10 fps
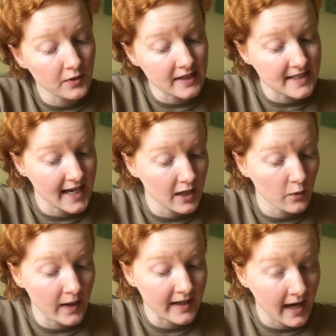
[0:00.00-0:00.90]
can take
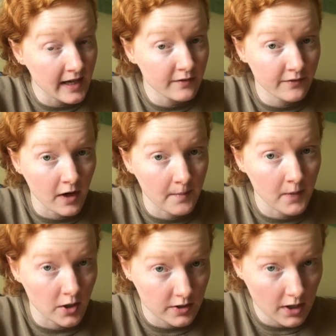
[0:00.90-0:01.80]
away 9 from
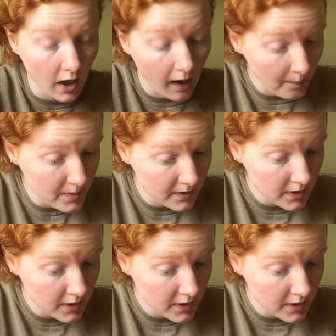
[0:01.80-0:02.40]
on top,